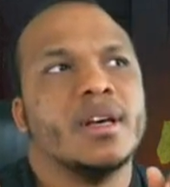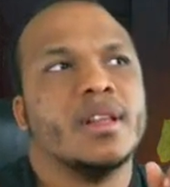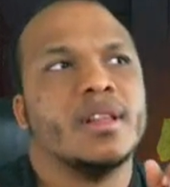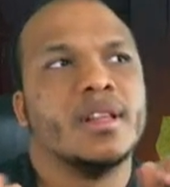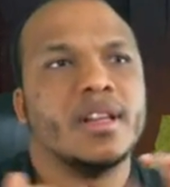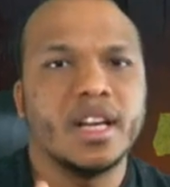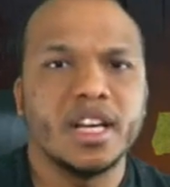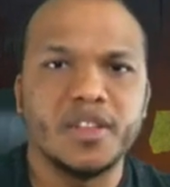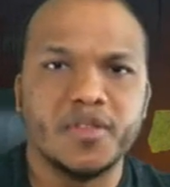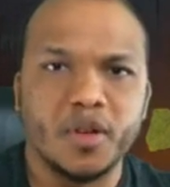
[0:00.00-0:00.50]

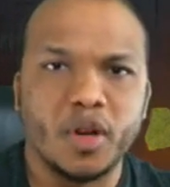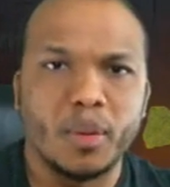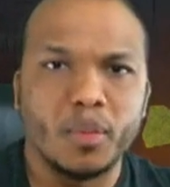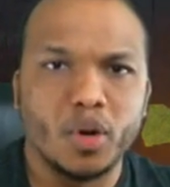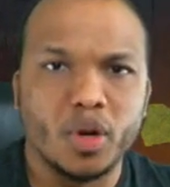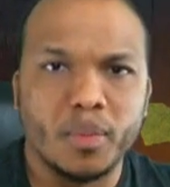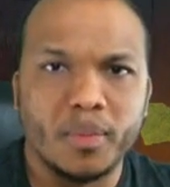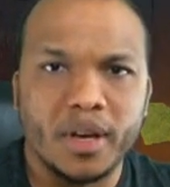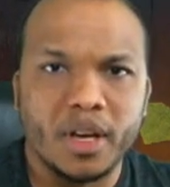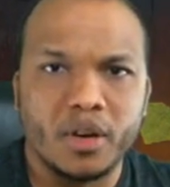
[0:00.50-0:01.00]
The next video I'm
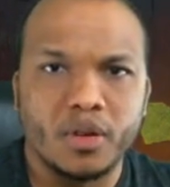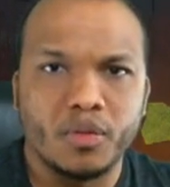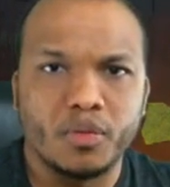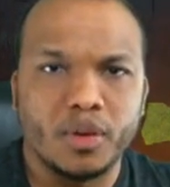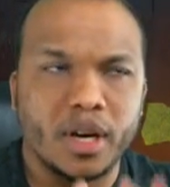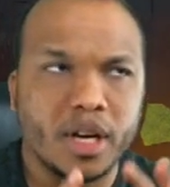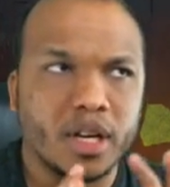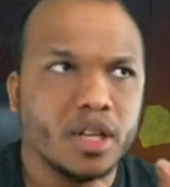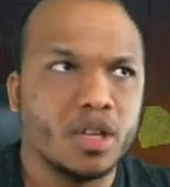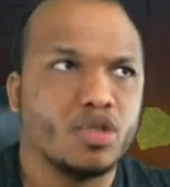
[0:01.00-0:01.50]
going to make
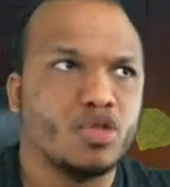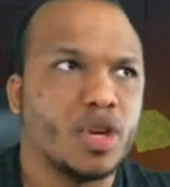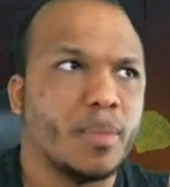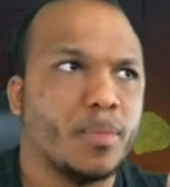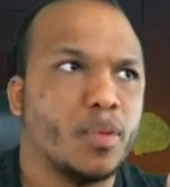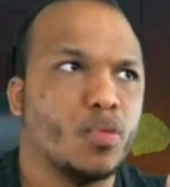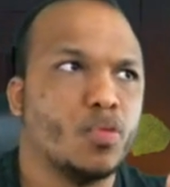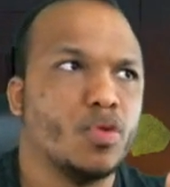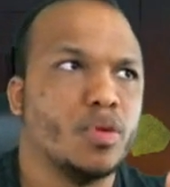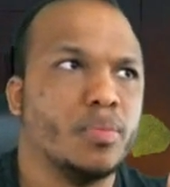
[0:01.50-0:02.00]
regarding the
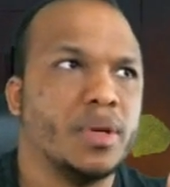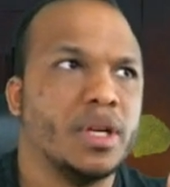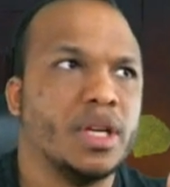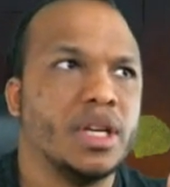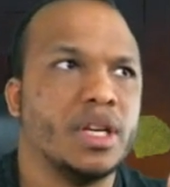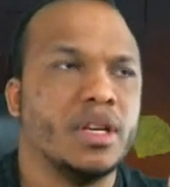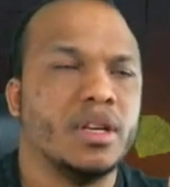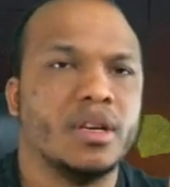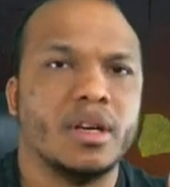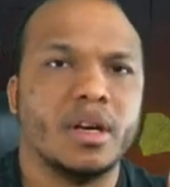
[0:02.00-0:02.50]
trapper would
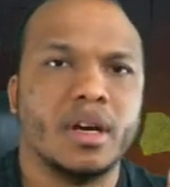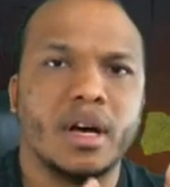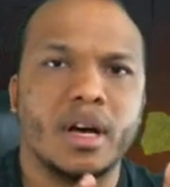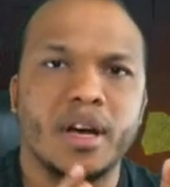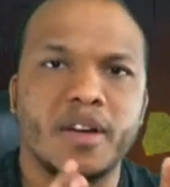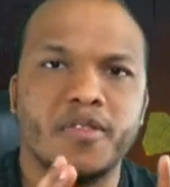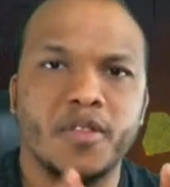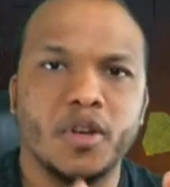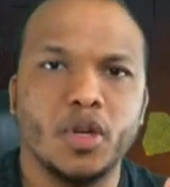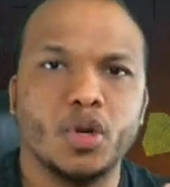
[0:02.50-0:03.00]
be
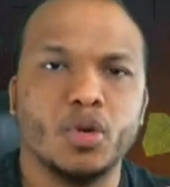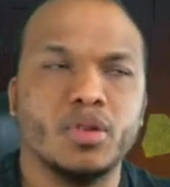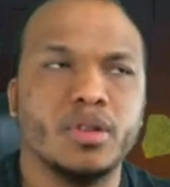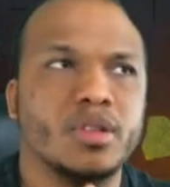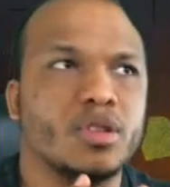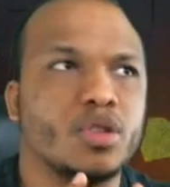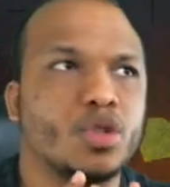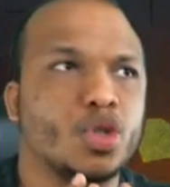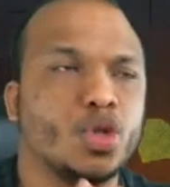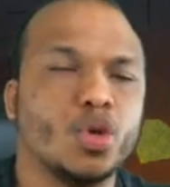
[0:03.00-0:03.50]
a video
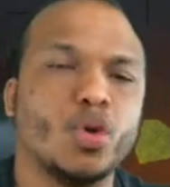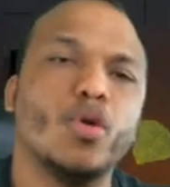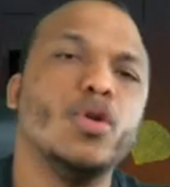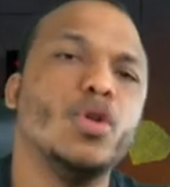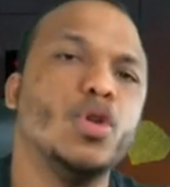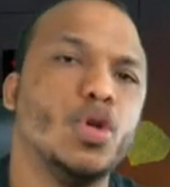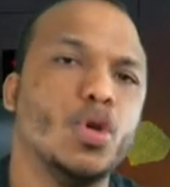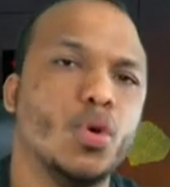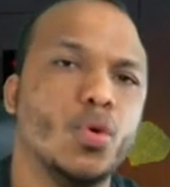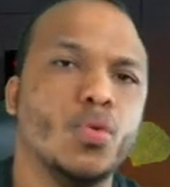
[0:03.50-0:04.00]

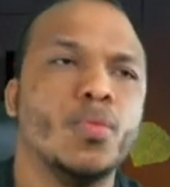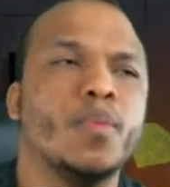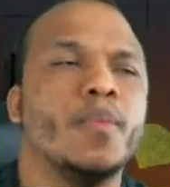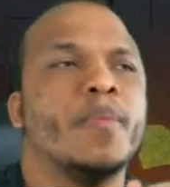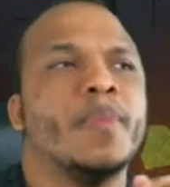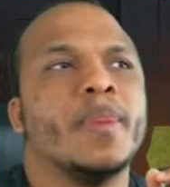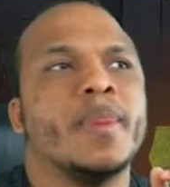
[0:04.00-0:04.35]
showing you